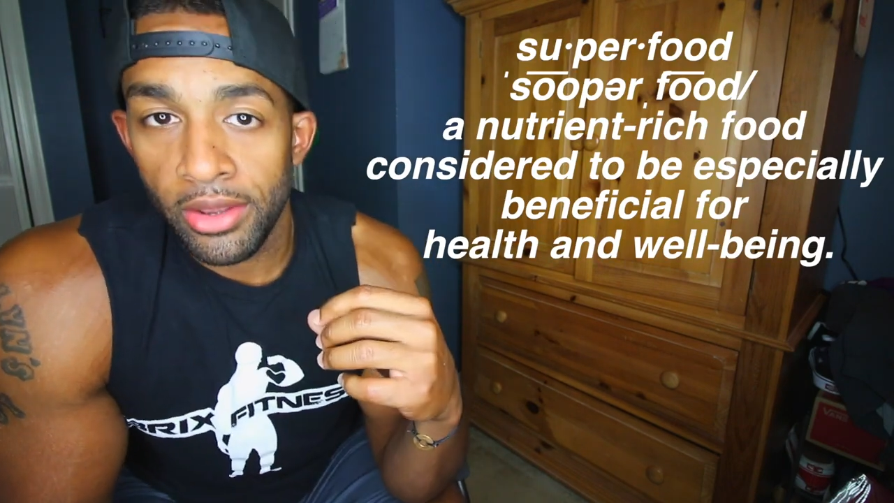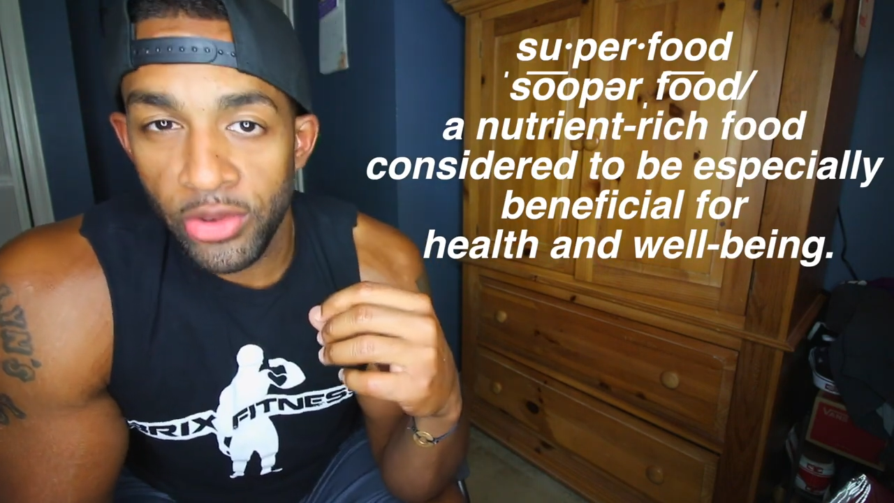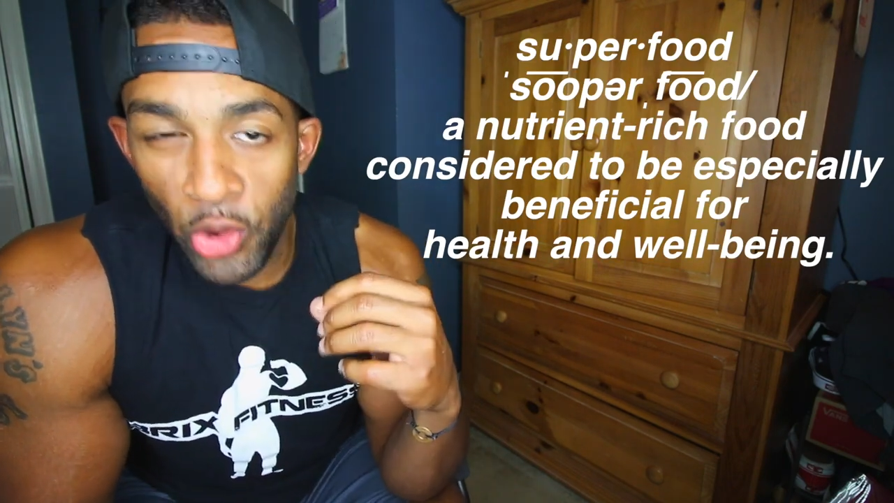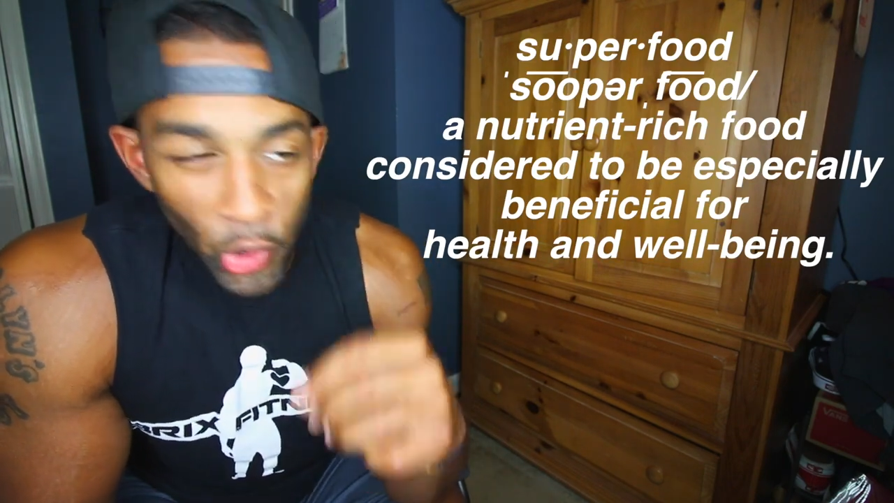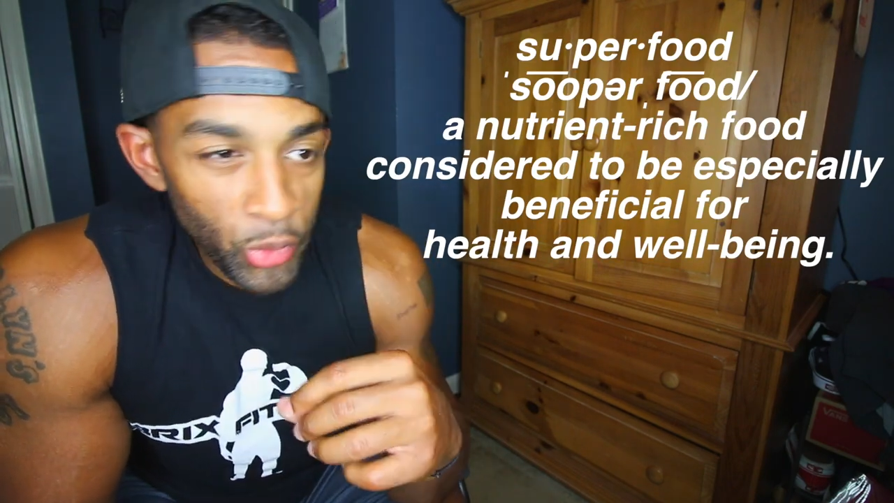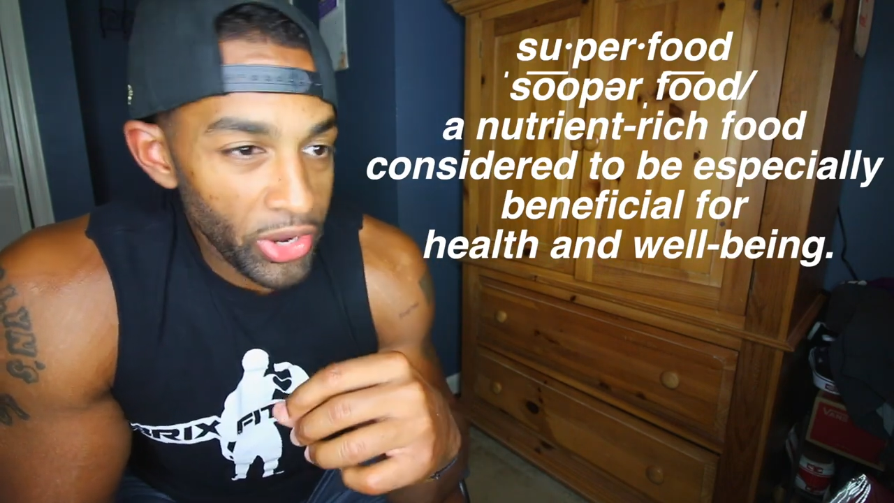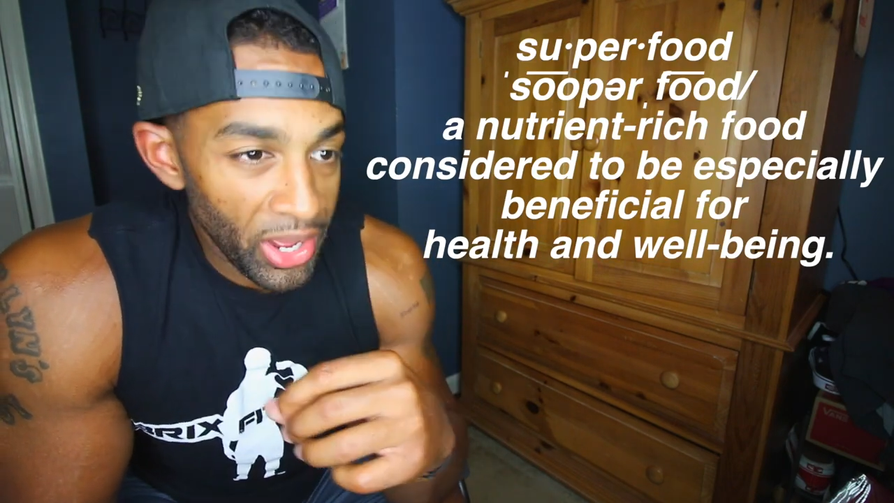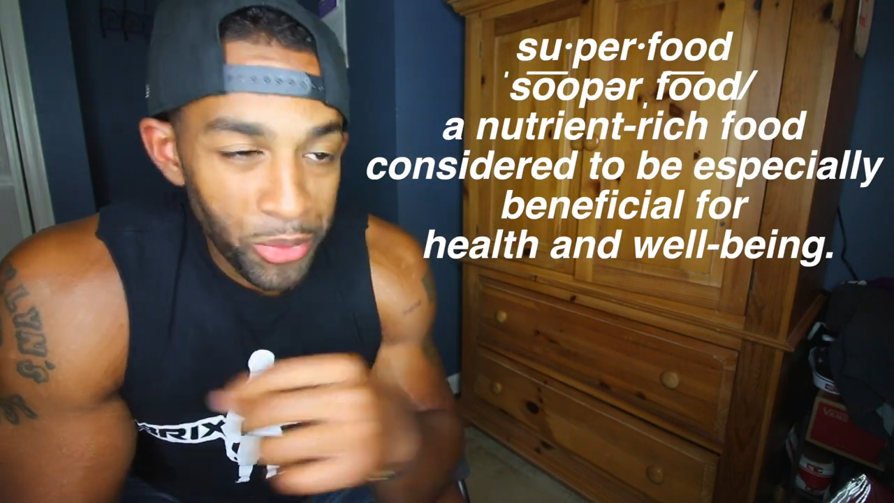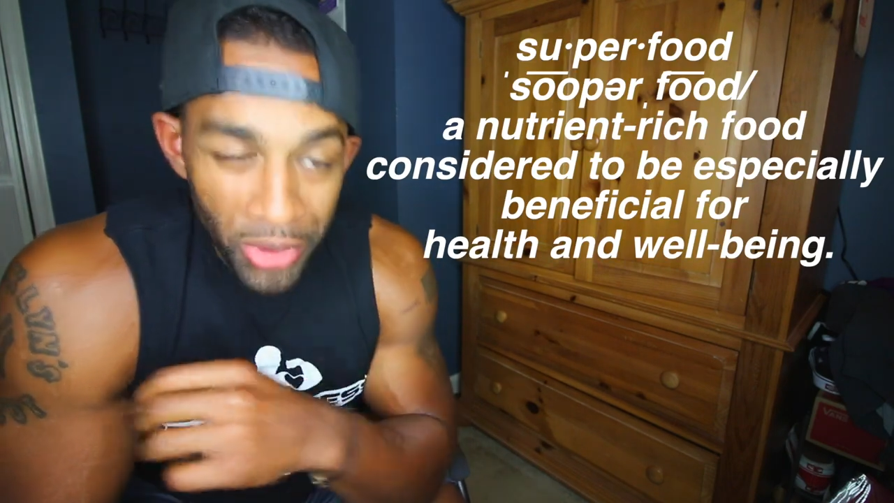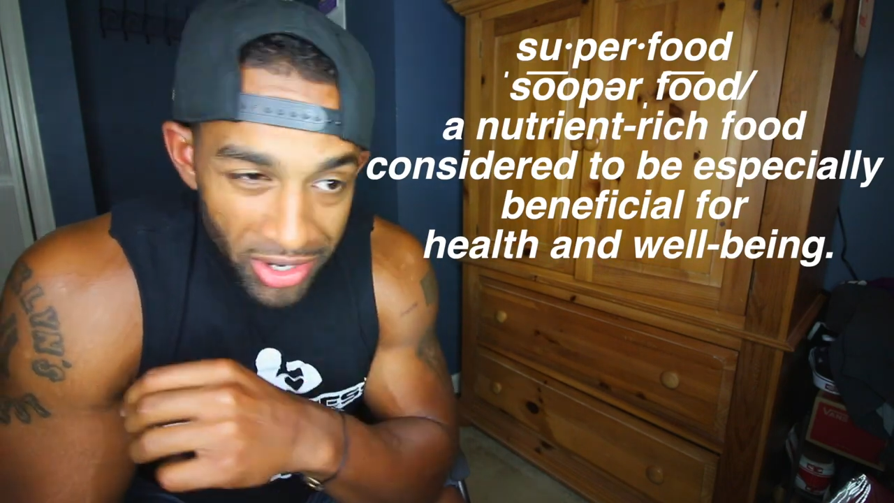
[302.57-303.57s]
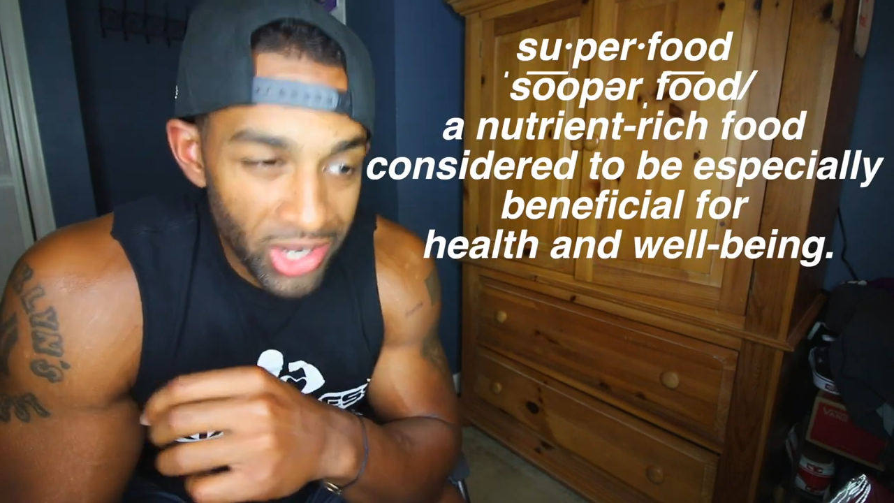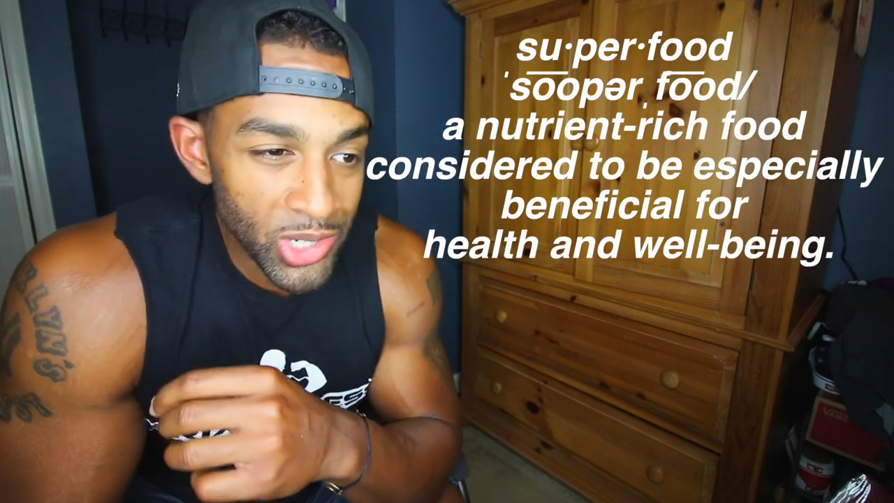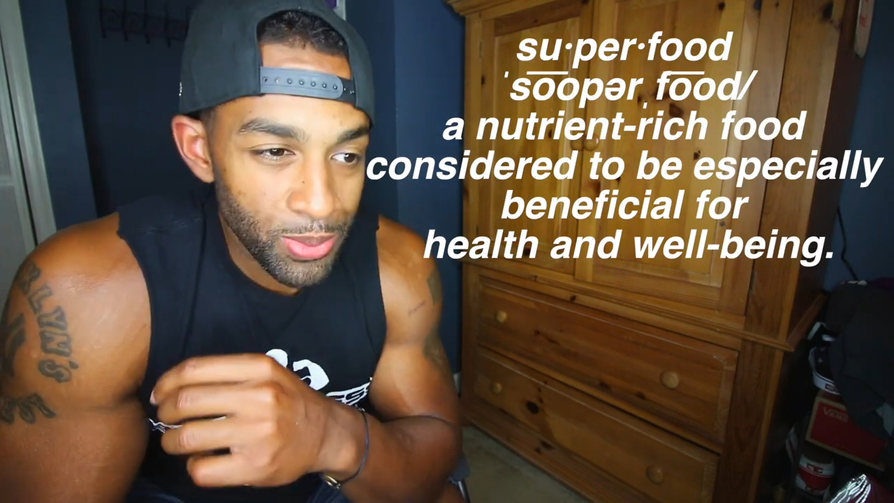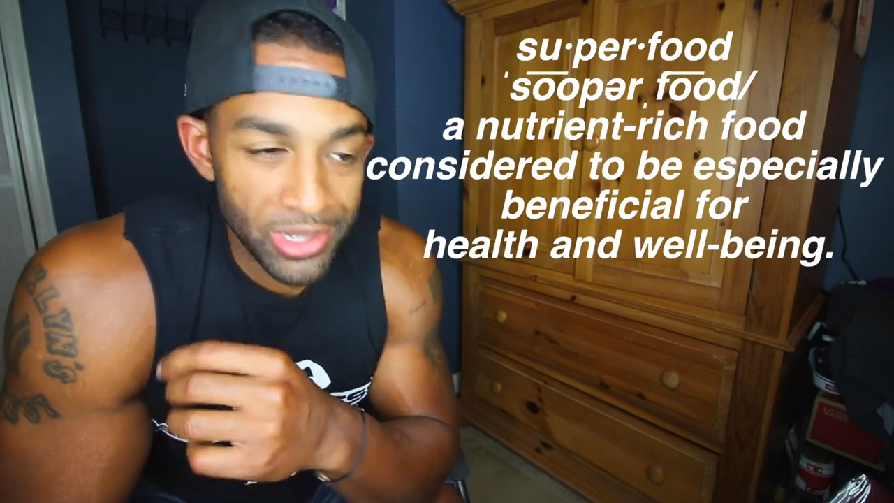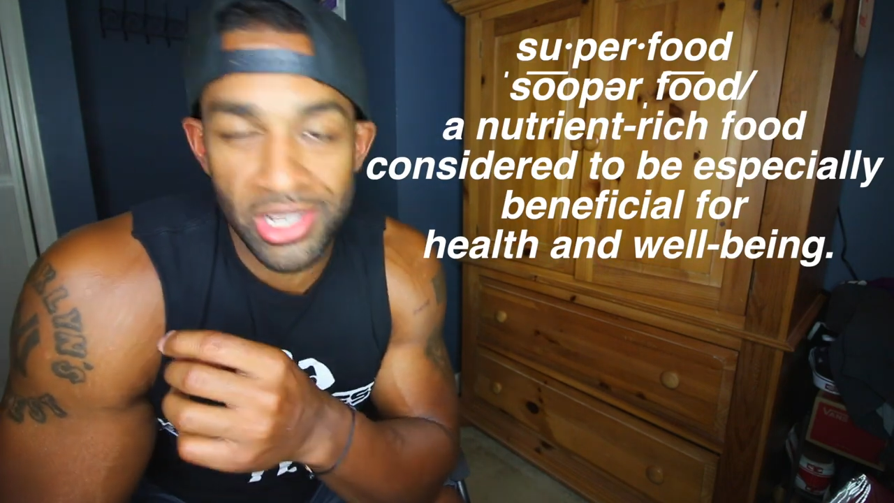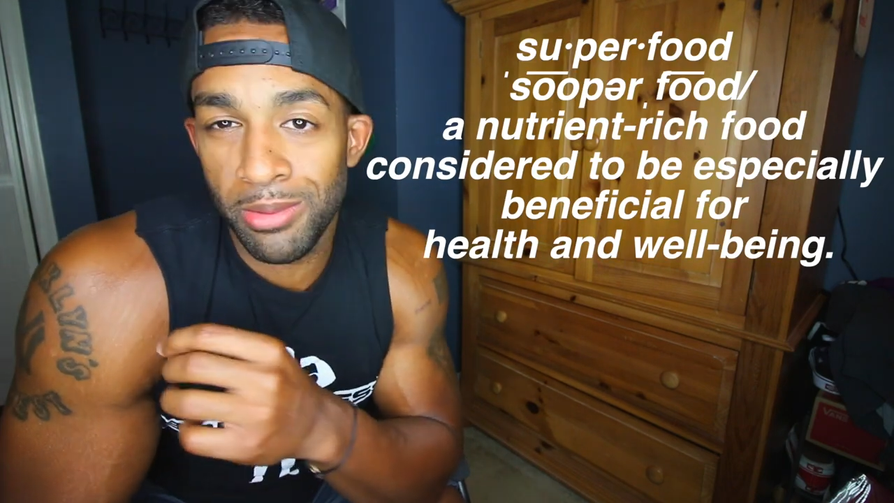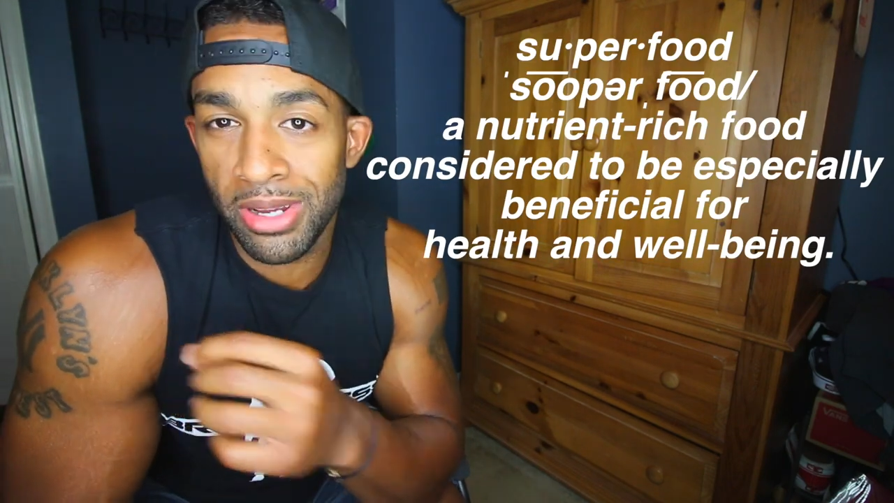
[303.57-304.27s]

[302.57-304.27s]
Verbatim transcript: No, not 100%